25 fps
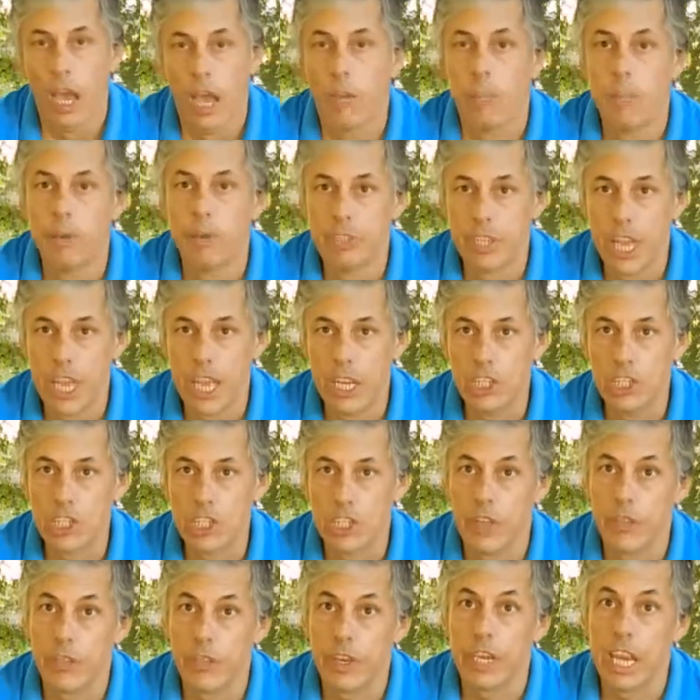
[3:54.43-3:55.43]

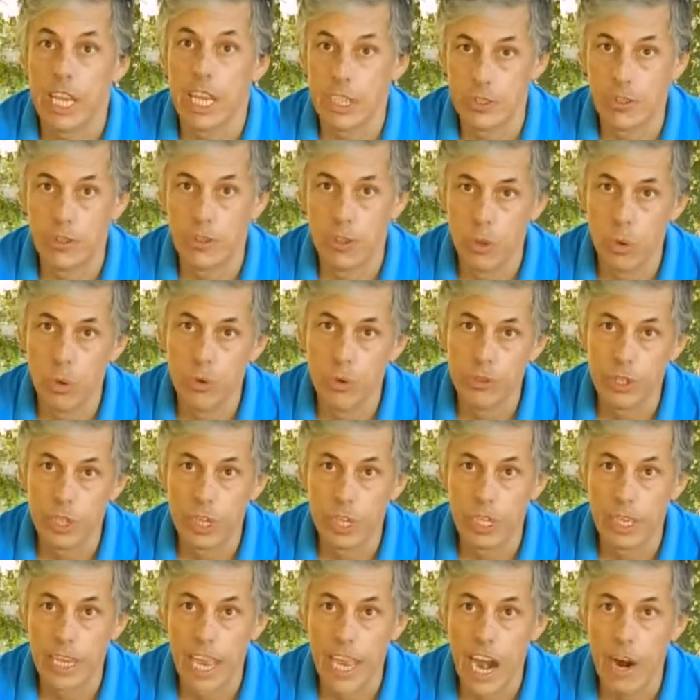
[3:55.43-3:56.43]
potentially the less tools you
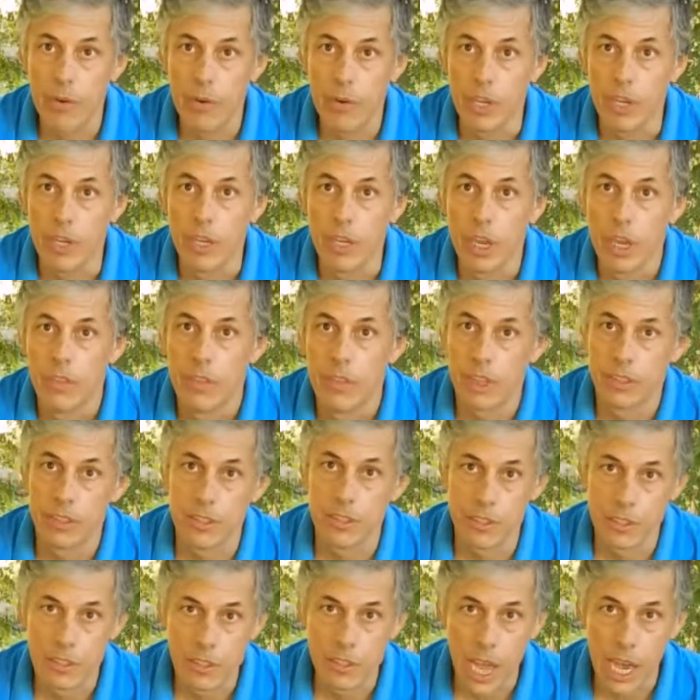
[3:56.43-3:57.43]
can carry. That's a
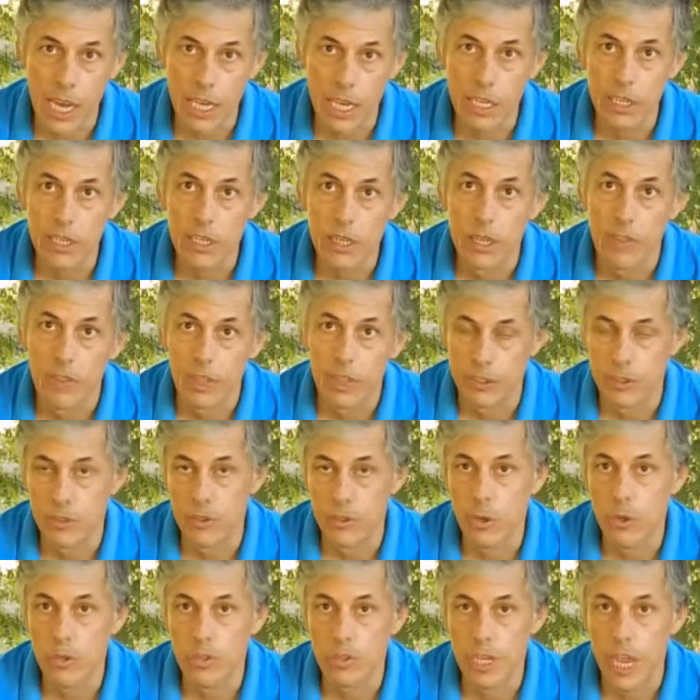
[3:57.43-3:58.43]
saying that's
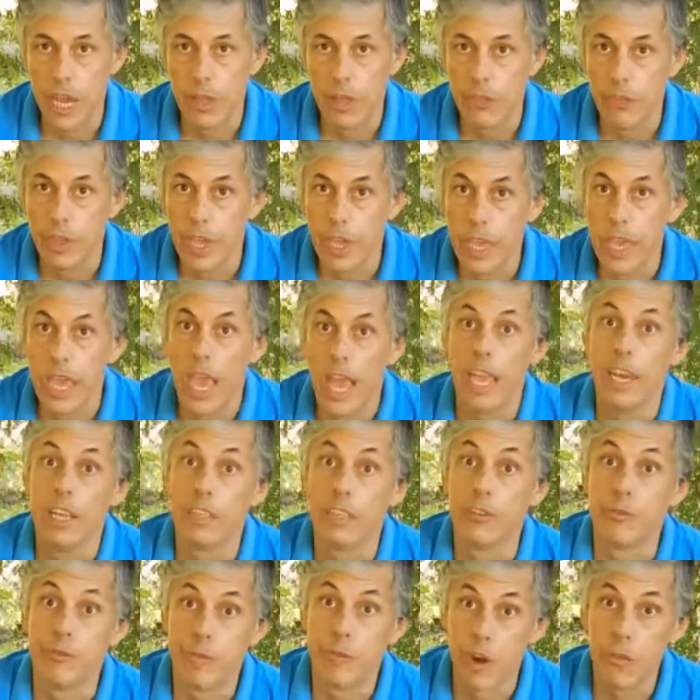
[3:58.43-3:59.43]
used out there, and
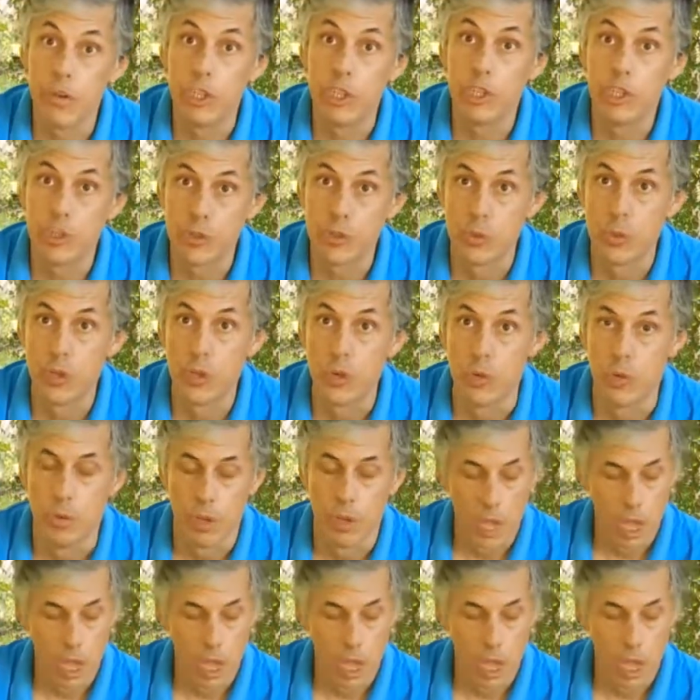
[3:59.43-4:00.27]
it's very true.